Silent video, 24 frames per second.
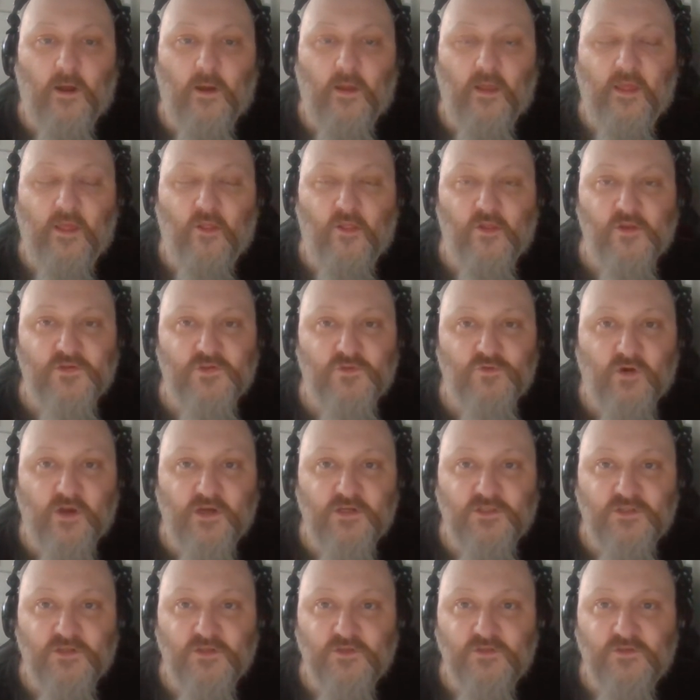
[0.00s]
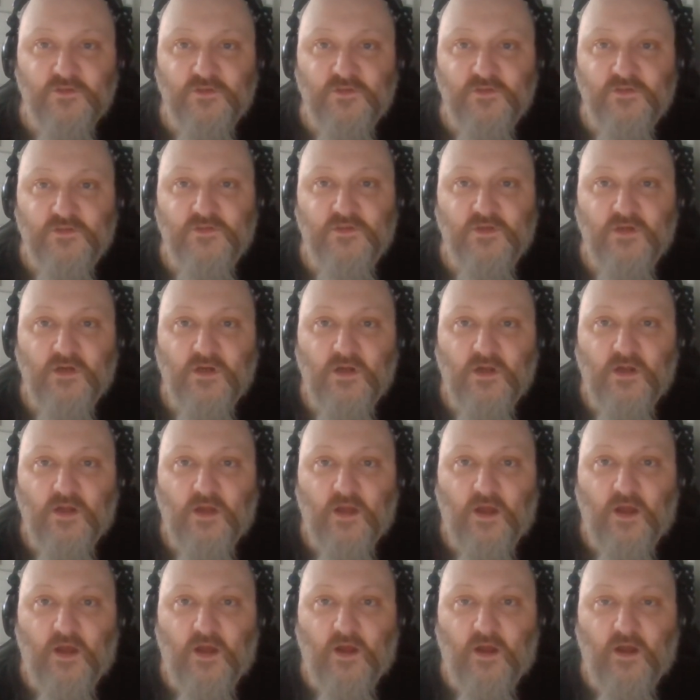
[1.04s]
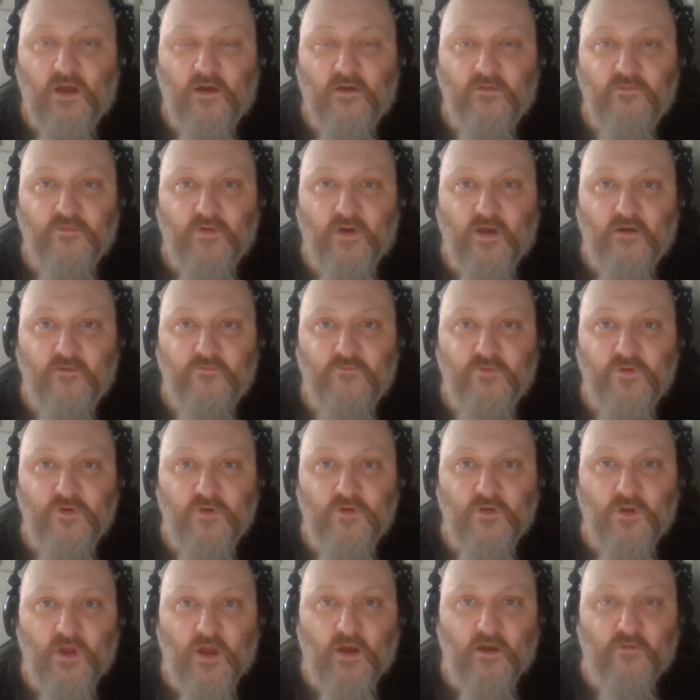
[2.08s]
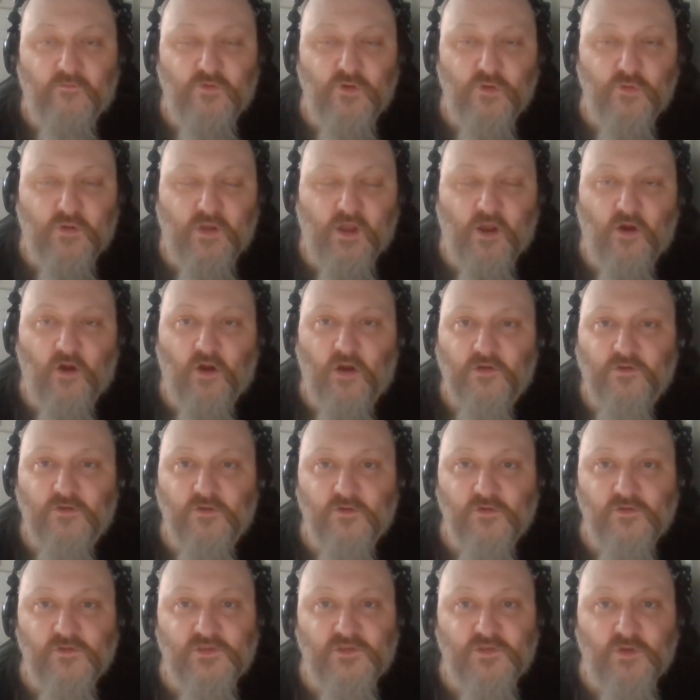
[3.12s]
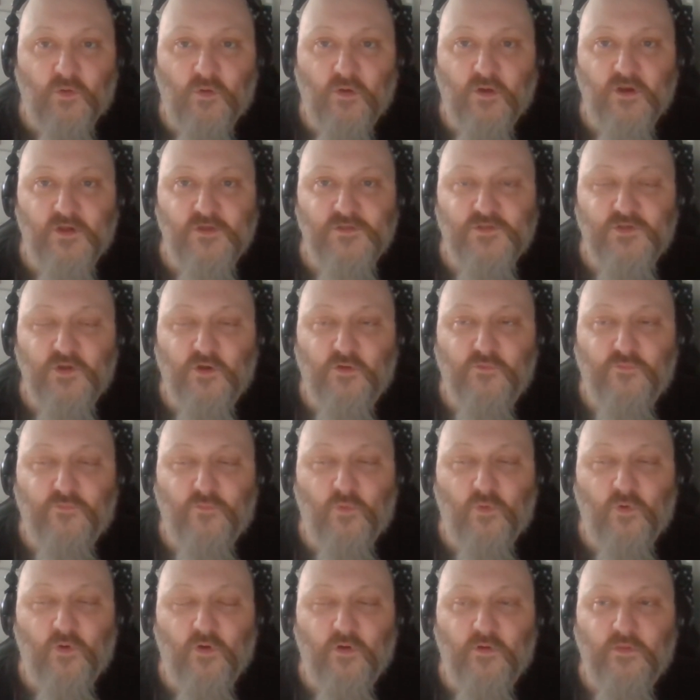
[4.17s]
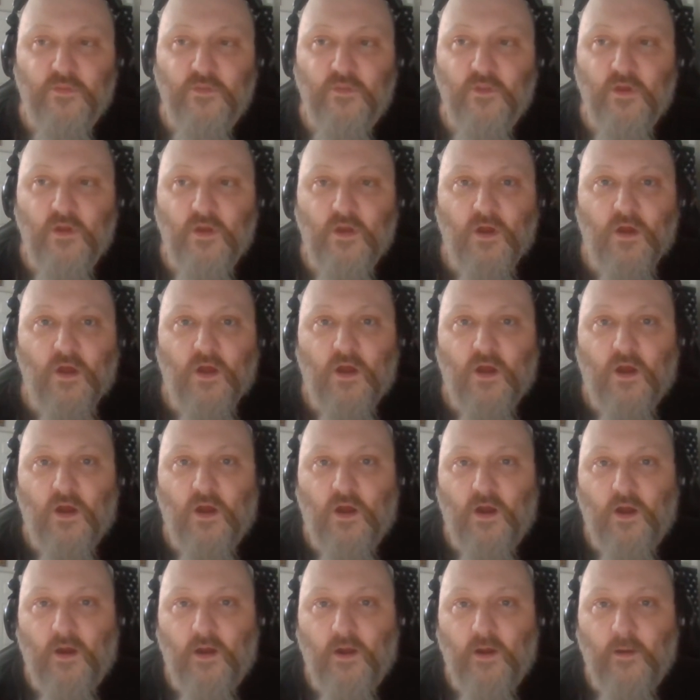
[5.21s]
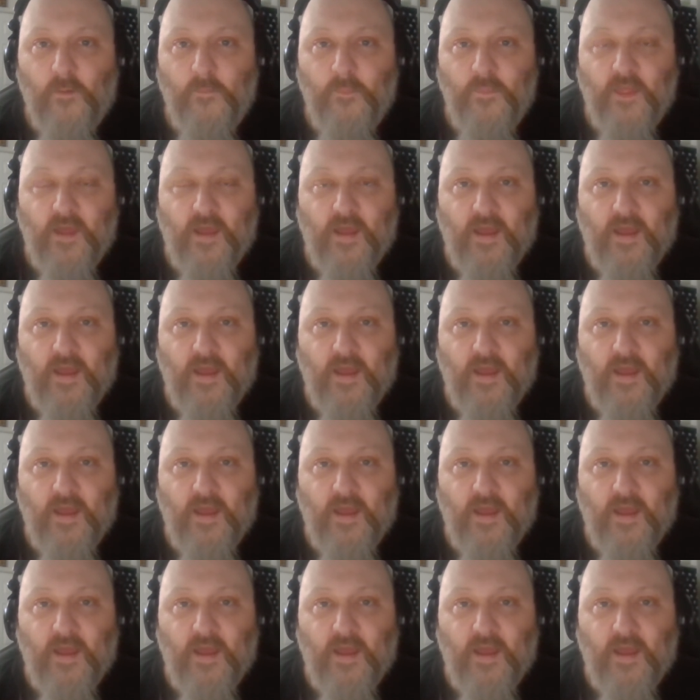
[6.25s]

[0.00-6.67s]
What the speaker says: illustrations of new characters, so on and so forth, and